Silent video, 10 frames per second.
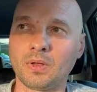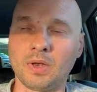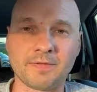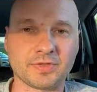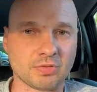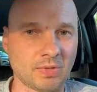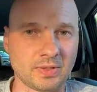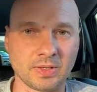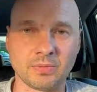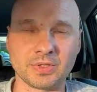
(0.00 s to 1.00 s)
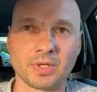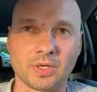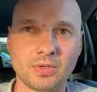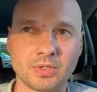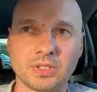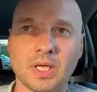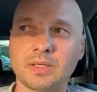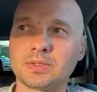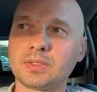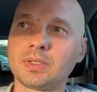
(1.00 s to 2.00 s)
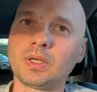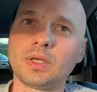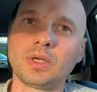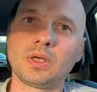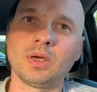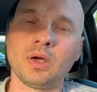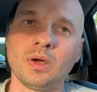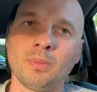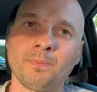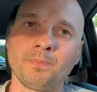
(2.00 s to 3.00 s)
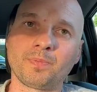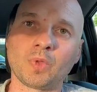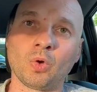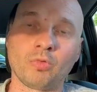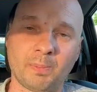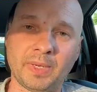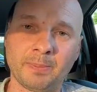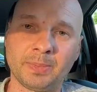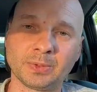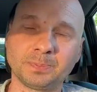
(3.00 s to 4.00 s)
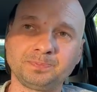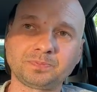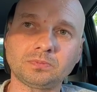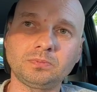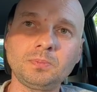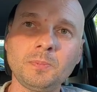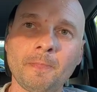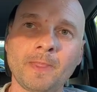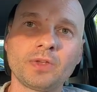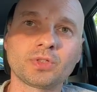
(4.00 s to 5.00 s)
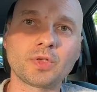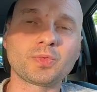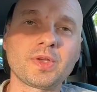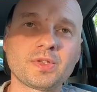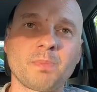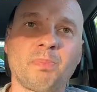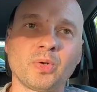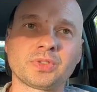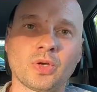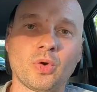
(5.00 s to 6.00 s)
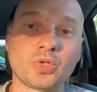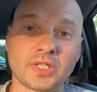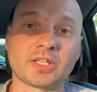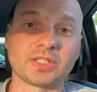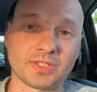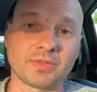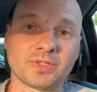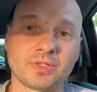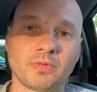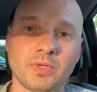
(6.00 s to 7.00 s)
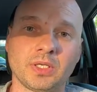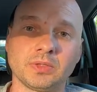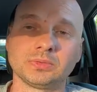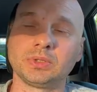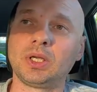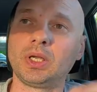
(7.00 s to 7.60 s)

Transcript: left stranded with the huge debt or repair bill. So that's why it's important who's actually servicing your vehicle.